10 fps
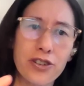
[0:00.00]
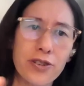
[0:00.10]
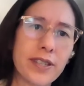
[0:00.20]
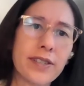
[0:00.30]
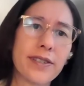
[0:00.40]

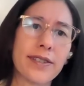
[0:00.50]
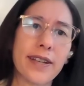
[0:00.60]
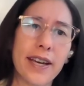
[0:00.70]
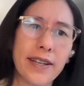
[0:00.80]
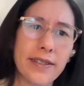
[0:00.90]
interests
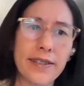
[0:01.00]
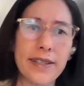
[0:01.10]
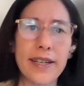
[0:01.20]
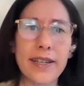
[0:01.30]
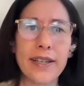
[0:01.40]

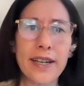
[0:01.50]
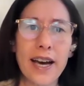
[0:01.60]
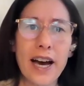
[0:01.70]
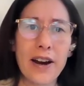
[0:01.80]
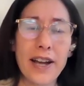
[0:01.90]
and
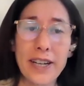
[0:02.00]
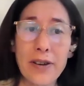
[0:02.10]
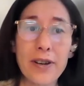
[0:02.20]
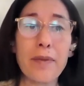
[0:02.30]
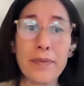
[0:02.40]

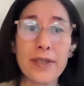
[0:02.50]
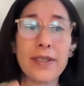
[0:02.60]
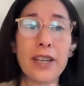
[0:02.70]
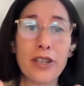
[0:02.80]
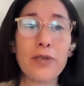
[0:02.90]

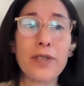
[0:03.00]
outcomes